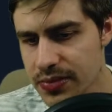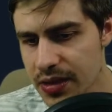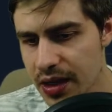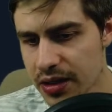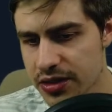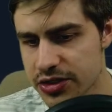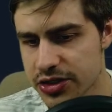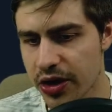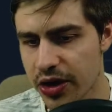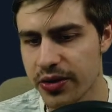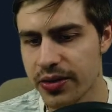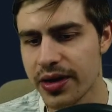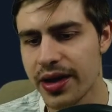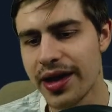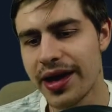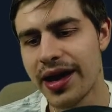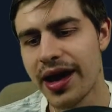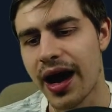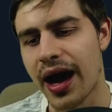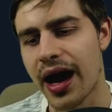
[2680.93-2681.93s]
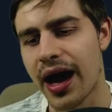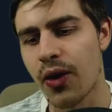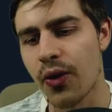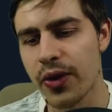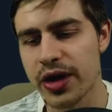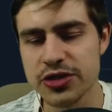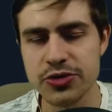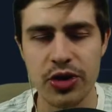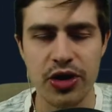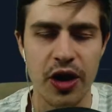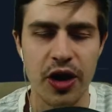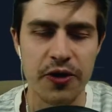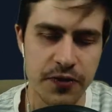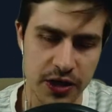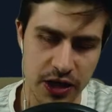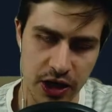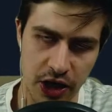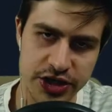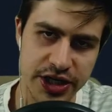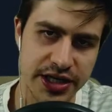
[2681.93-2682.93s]
So I always will go for
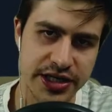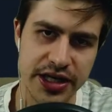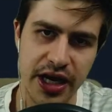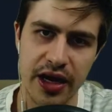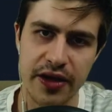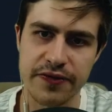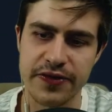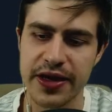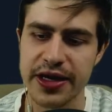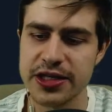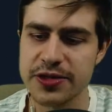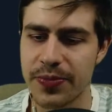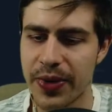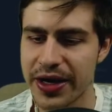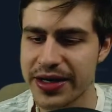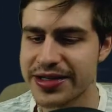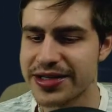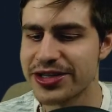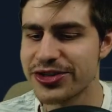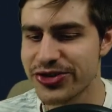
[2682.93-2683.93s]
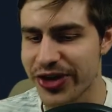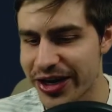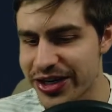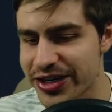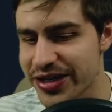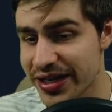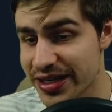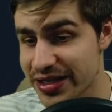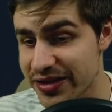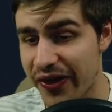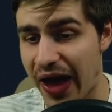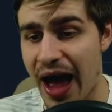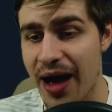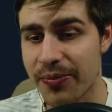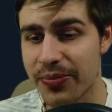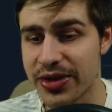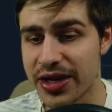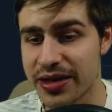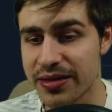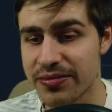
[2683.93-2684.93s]
logic side of things, but stranger things have
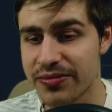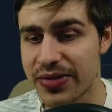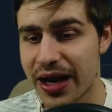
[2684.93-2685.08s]
happened,